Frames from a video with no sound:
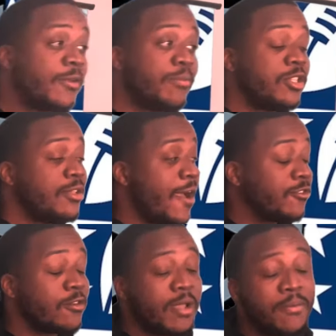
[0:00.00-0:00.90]
but you have
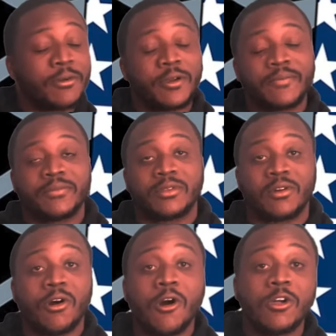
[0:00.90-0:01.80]
to remember,
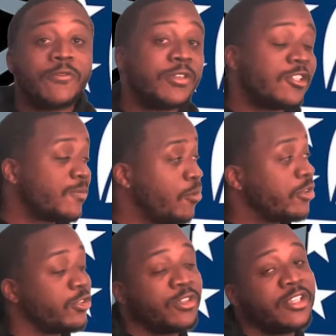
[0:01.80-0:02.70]
all of these
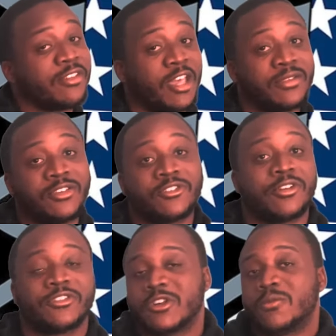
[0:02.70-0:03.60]
sports leagues had to
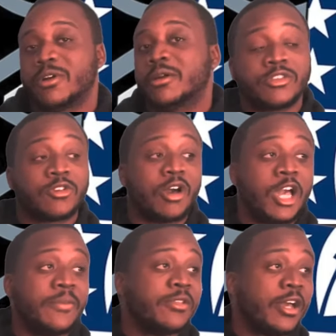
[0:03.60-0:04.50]
start somewhere. So
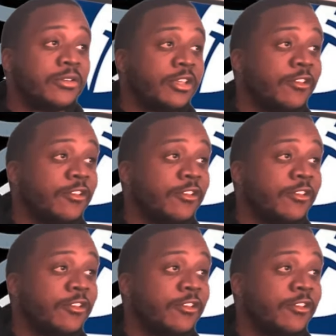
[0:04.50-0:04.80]
I'm down to